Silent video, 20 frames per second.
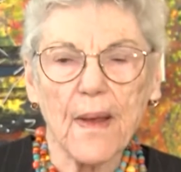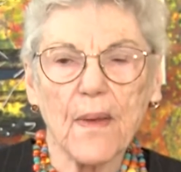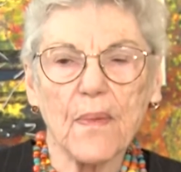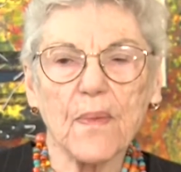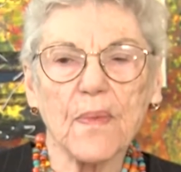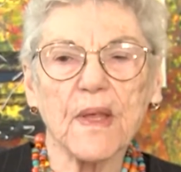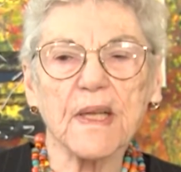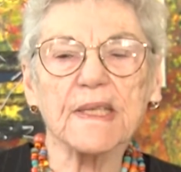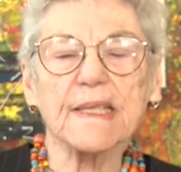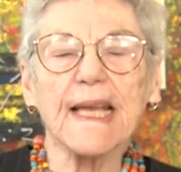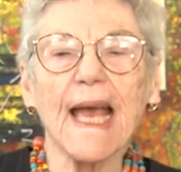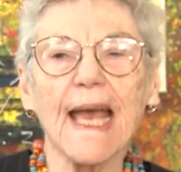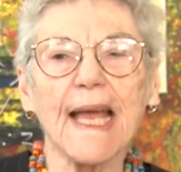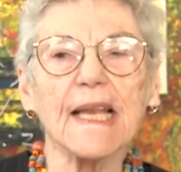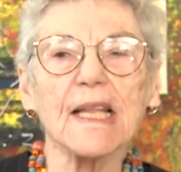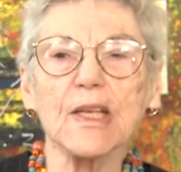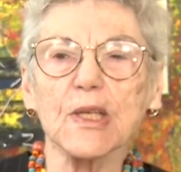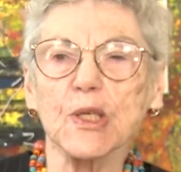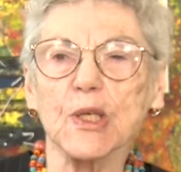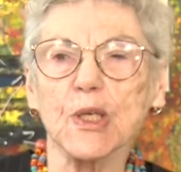the
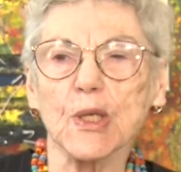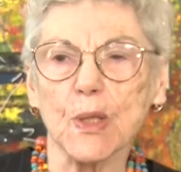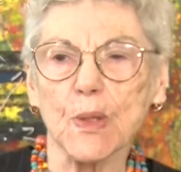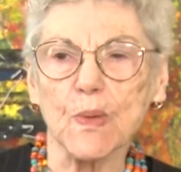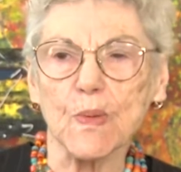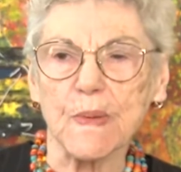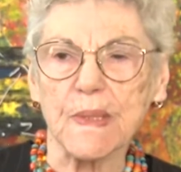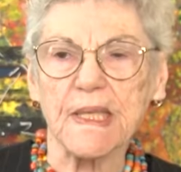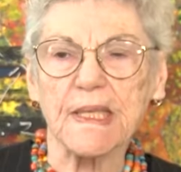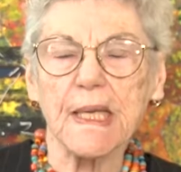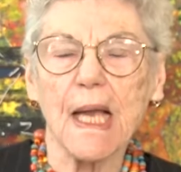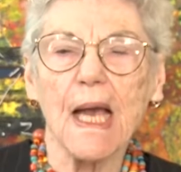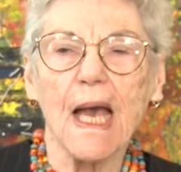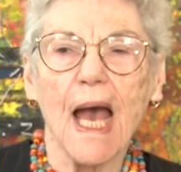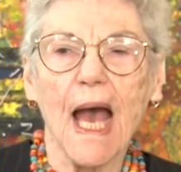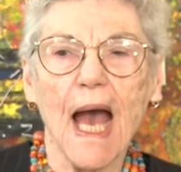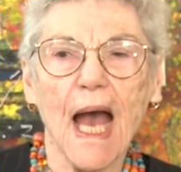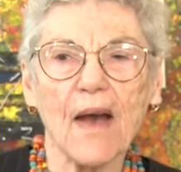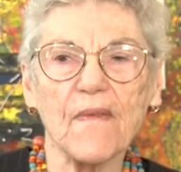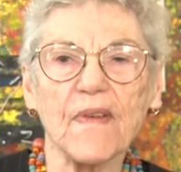tennis shoes
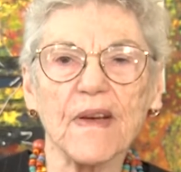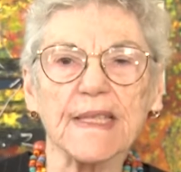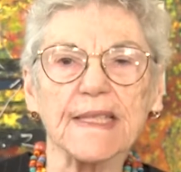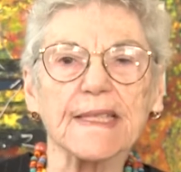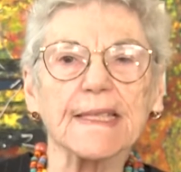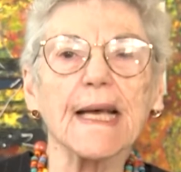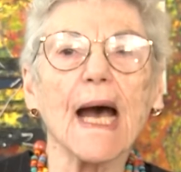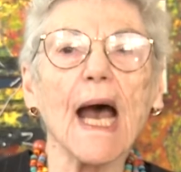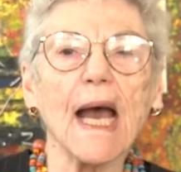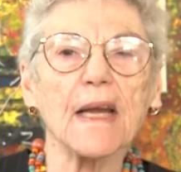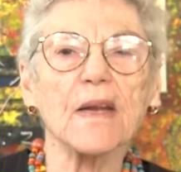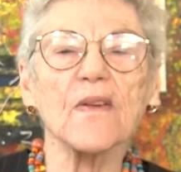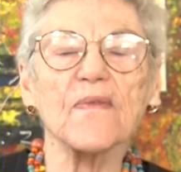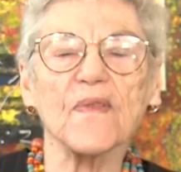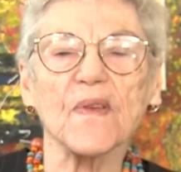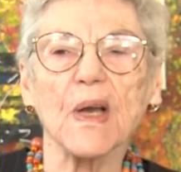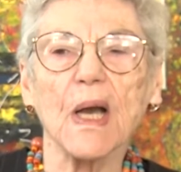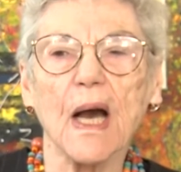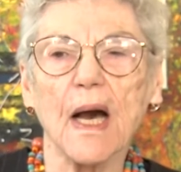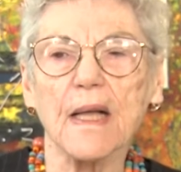have a dot
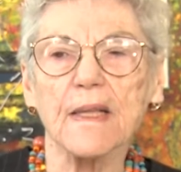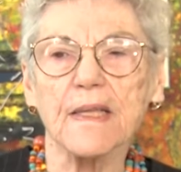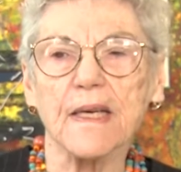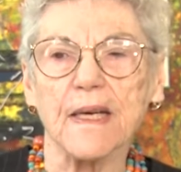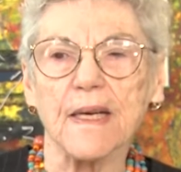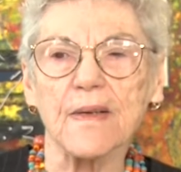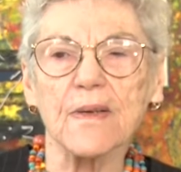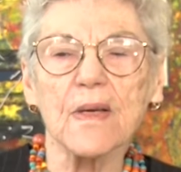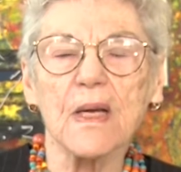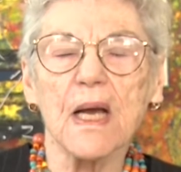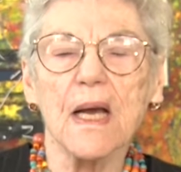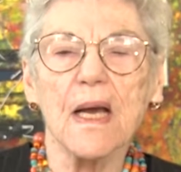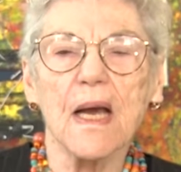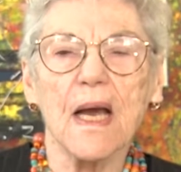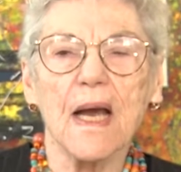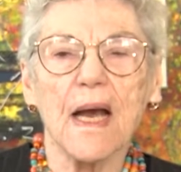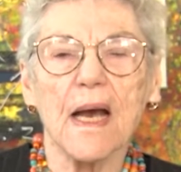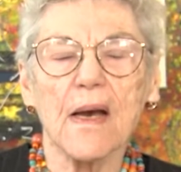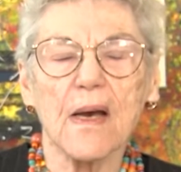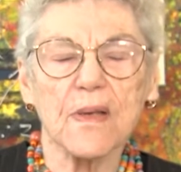of color,
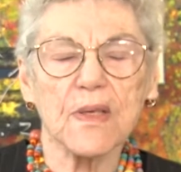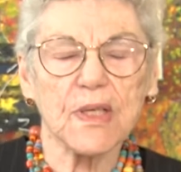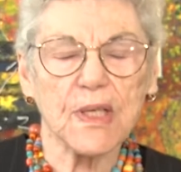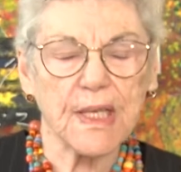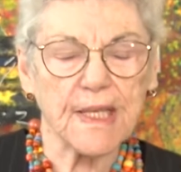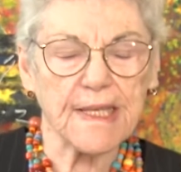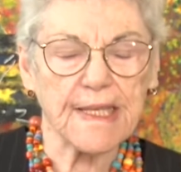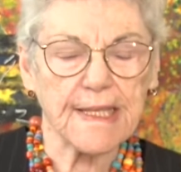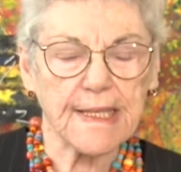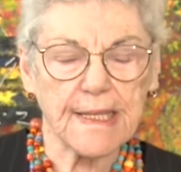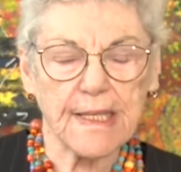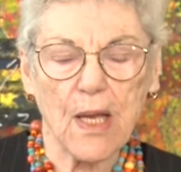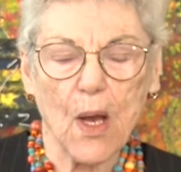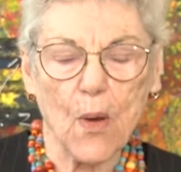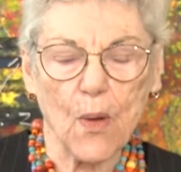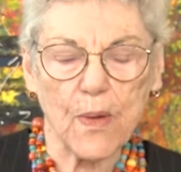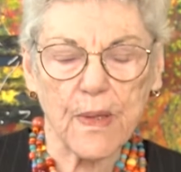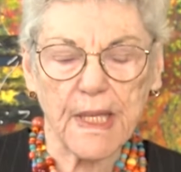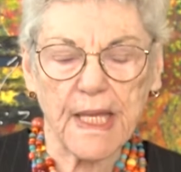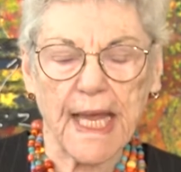she's
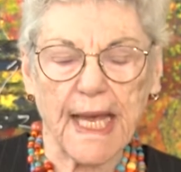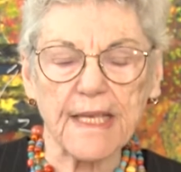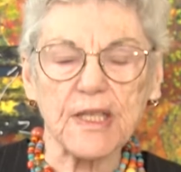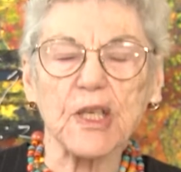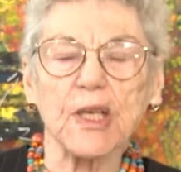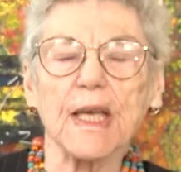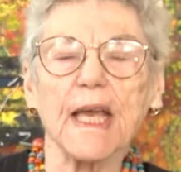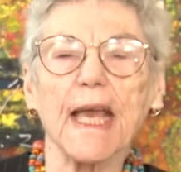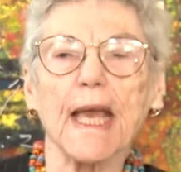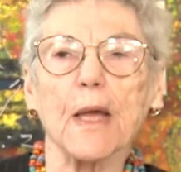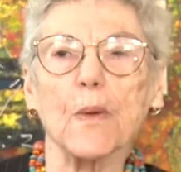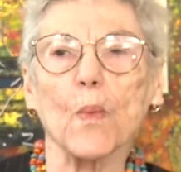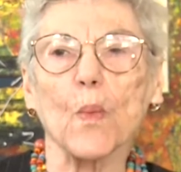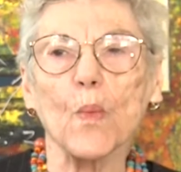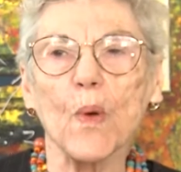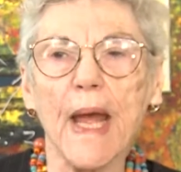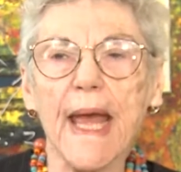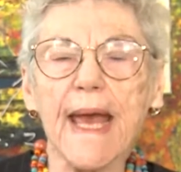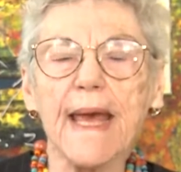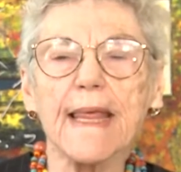told that she can't
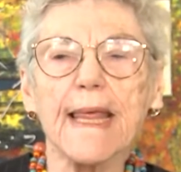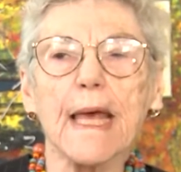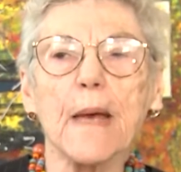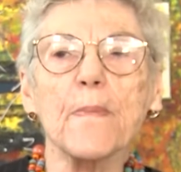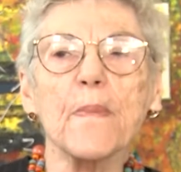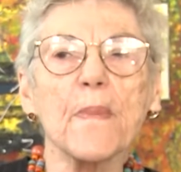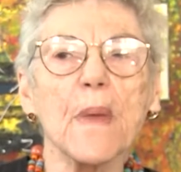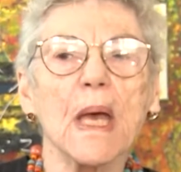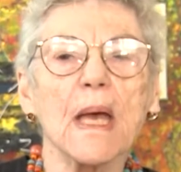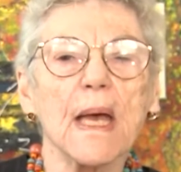wear them.